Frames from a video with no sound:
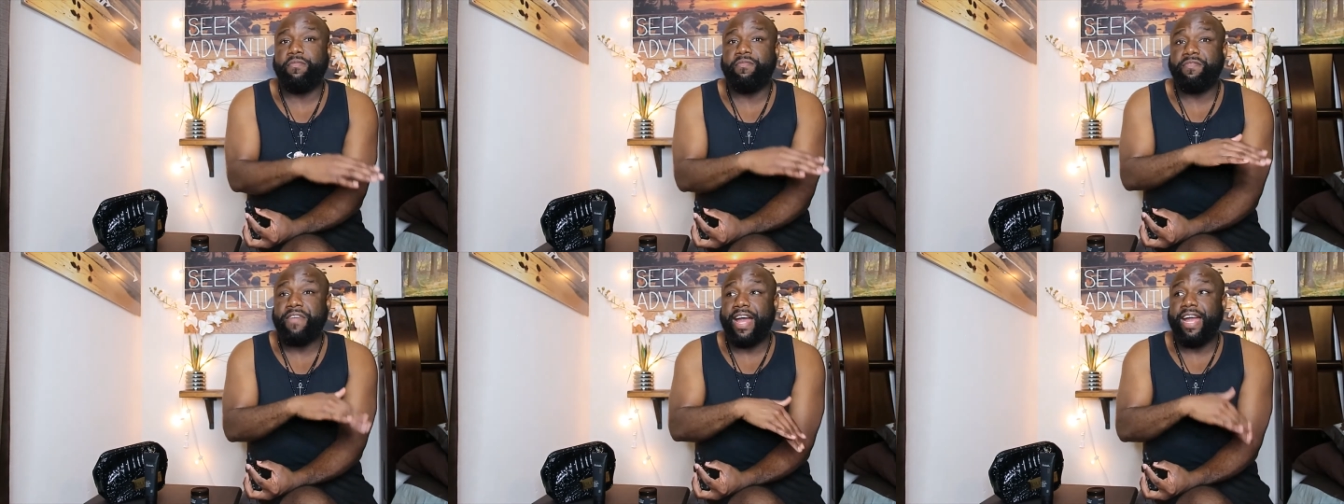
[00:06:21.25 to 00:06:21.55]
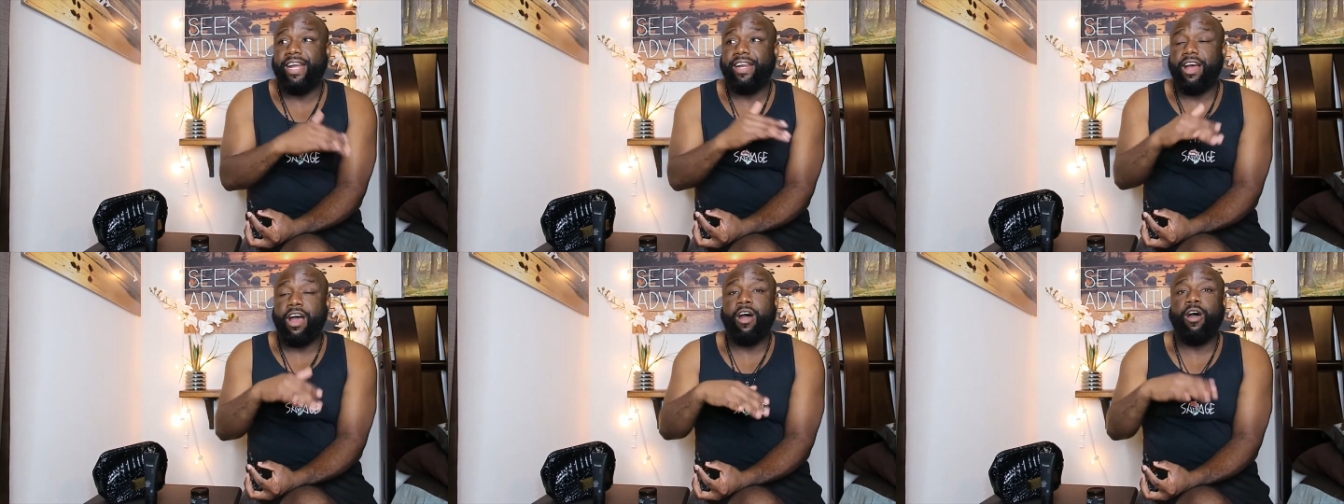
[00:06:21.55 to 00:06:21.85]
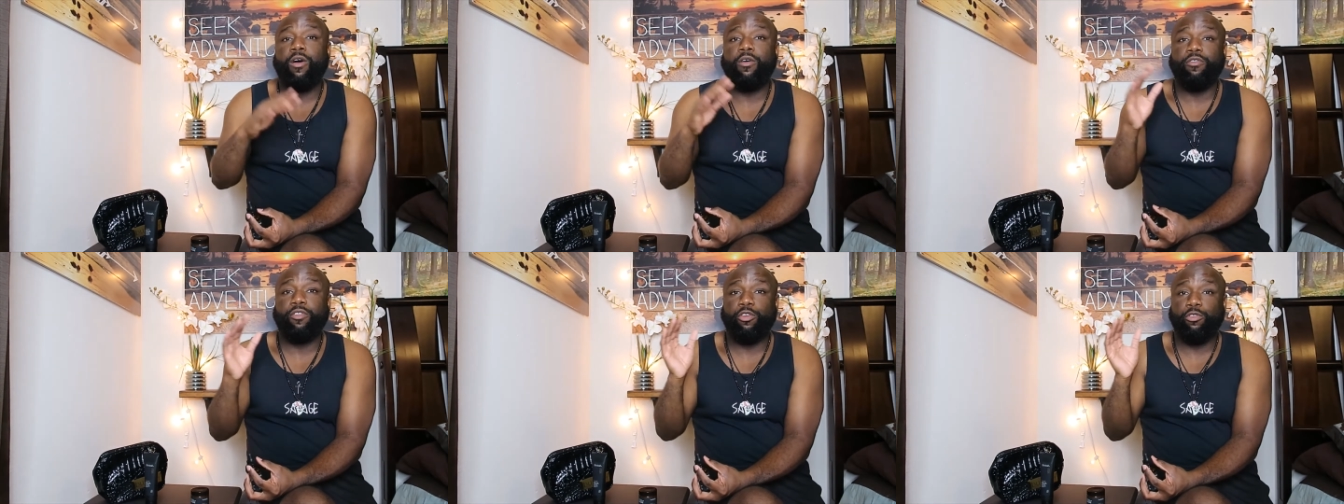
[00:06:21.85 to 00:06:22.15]
fight
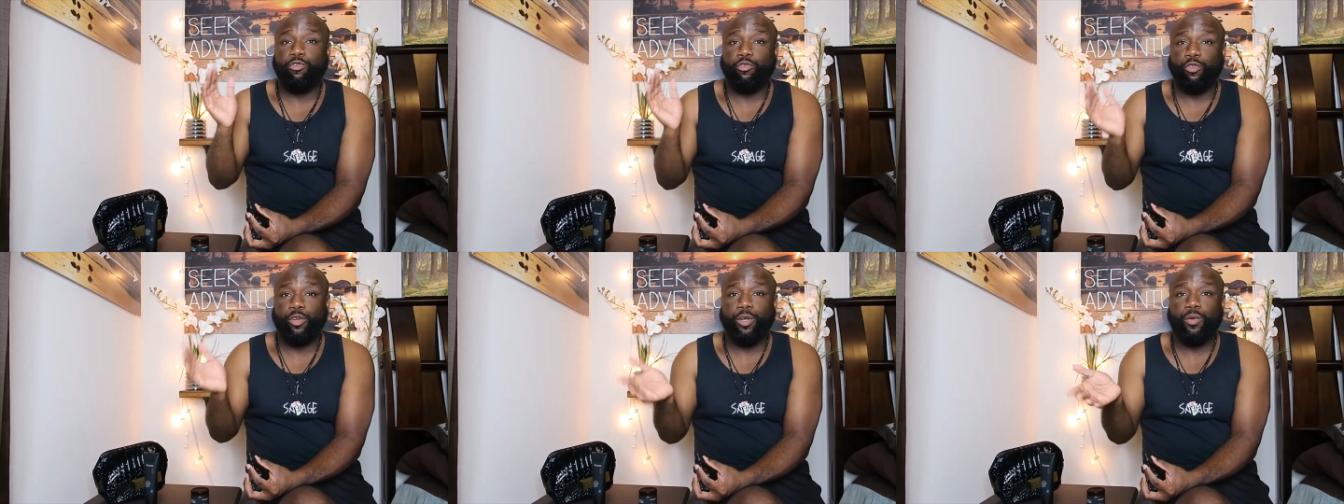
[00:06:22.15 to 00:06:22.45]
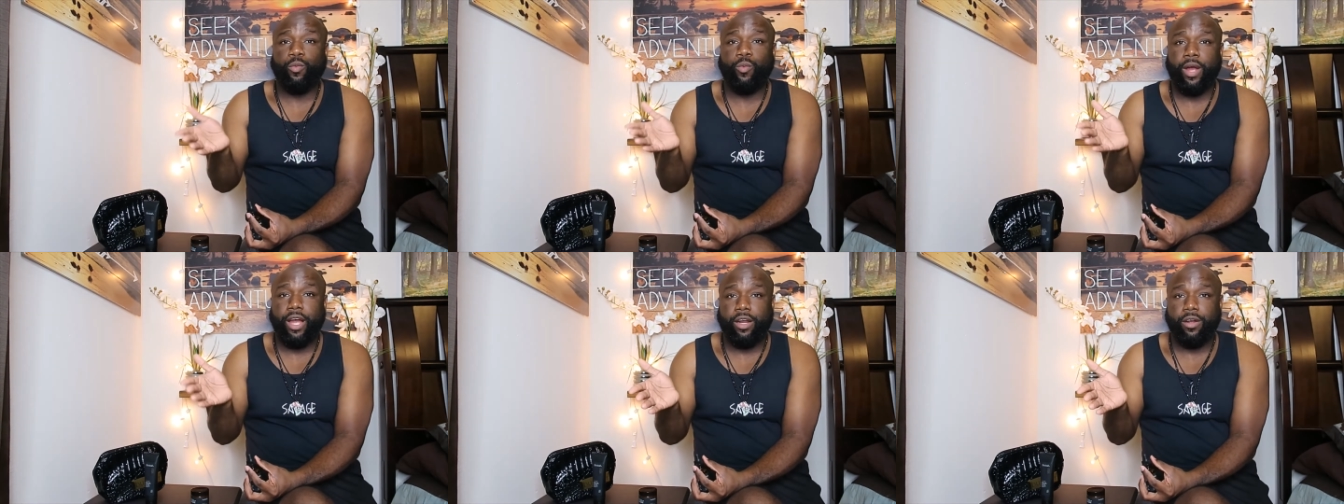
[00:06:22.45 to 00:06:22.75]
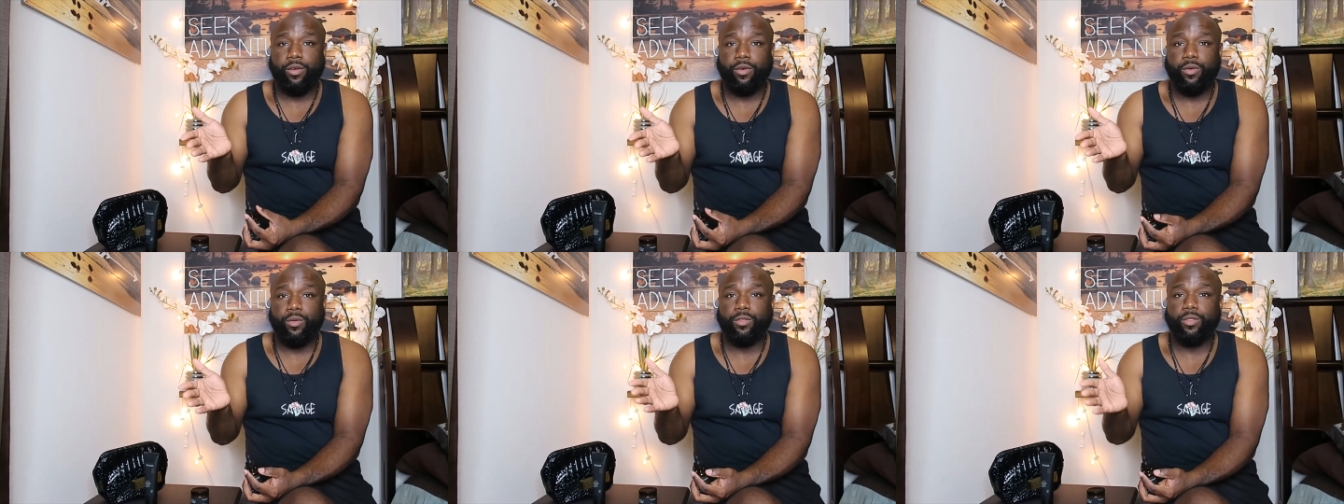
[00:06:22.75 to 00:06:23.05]
off the free
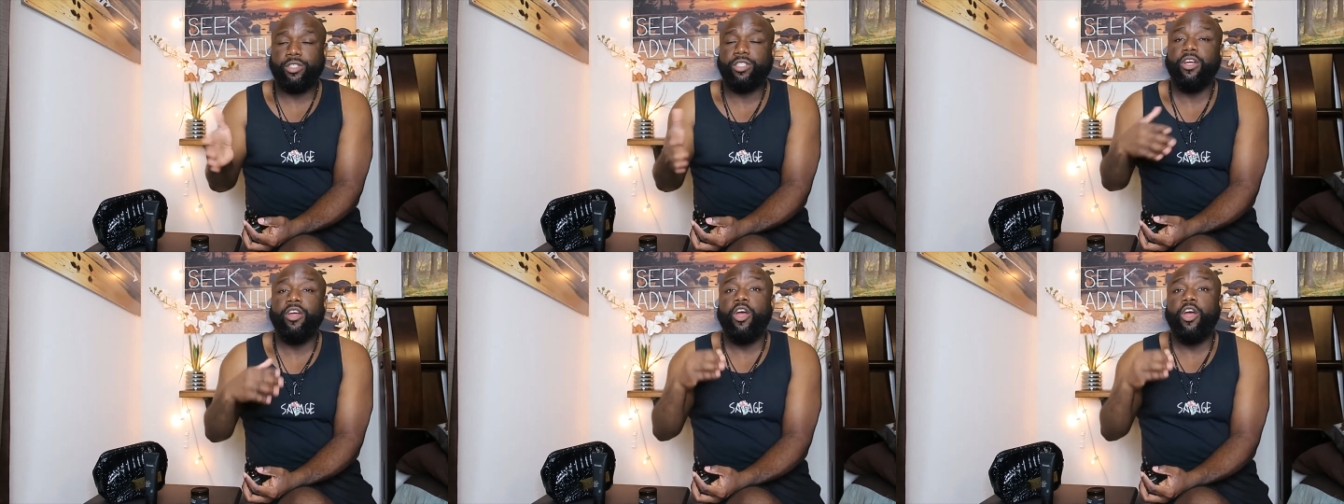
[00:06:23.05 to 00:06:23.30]
radicals